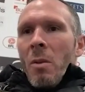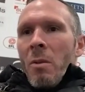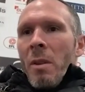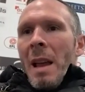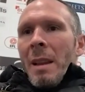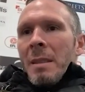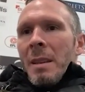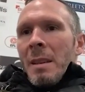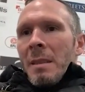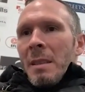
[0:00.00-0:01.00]
the
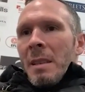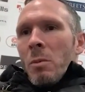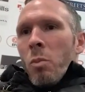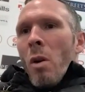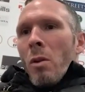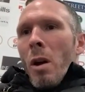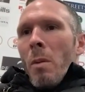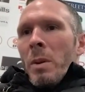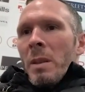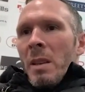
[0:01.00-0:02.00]
reality is this is one
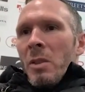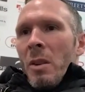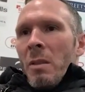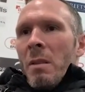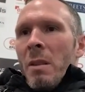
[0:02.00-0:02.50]
competition